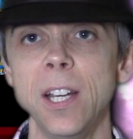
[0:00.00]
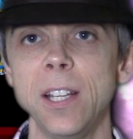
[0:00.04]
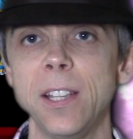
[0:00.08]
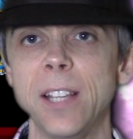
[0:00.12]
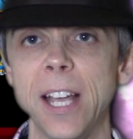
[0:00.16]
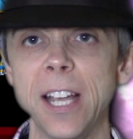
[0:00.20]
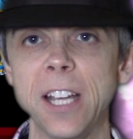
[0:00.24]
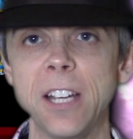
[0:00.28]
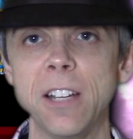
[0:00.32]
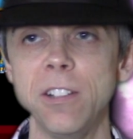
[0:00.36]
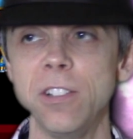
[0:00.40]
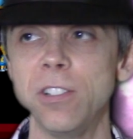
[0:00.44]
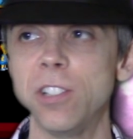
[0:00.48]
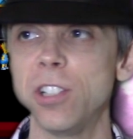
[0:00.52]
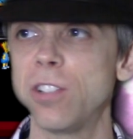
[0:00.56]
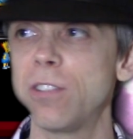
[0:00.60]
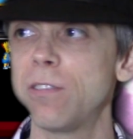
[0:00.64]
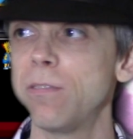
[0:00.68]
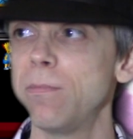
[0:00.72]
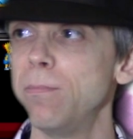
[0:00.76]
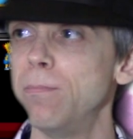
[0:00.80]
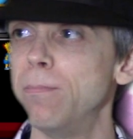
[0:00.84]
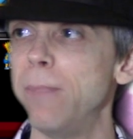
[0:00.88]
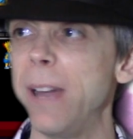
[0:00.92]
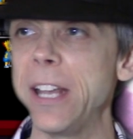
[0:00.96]
they can
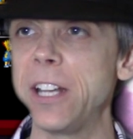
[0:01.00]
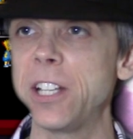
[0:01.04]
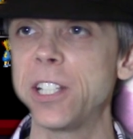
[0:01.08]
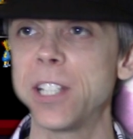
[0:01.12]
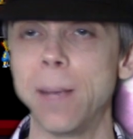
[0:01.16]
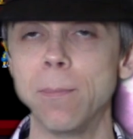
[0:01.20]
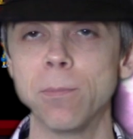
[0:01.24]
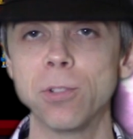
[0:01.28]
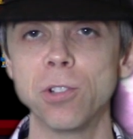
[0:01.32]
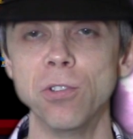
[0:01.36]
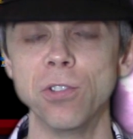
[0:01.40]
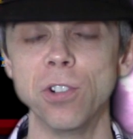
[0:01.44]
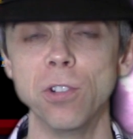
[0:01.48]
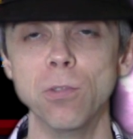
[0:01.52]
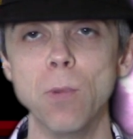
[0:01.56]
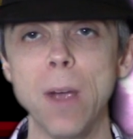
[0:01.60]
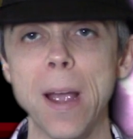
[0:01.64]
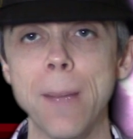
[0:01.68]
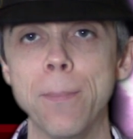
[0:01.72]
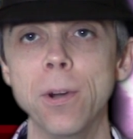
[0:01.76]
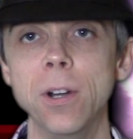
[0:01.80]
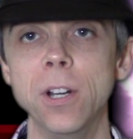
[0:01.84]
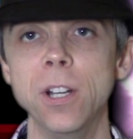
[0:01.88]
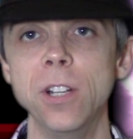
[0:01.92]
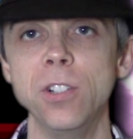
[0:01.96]
just make some sort of
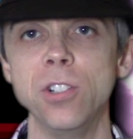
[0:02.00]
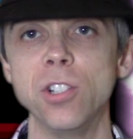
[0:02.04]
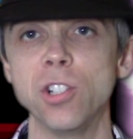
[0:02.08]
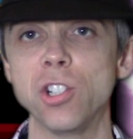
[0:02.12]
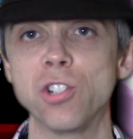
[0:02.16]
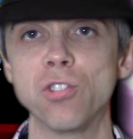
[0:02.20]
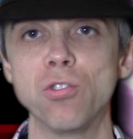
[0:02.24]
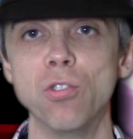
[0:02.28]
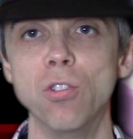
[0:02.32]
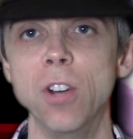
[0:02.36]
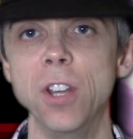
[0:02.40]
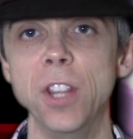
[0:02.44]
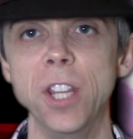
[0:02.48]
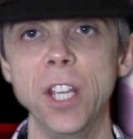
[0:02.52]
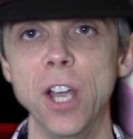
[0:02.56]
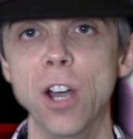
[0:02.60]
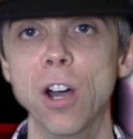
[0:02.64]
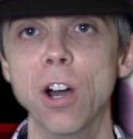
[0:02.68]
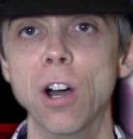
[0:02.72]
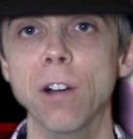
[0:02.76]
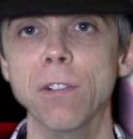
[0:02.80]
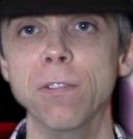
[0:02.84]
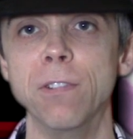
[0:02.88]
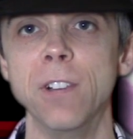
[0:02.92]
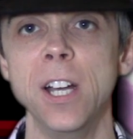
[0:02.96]
weapon and destroy the
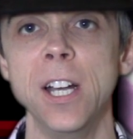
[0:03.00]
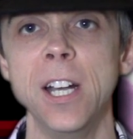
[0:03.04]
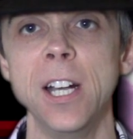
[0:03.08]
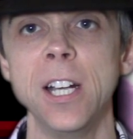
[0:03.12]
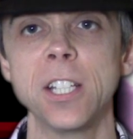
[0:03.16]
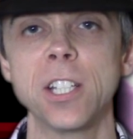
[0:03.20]
Earth.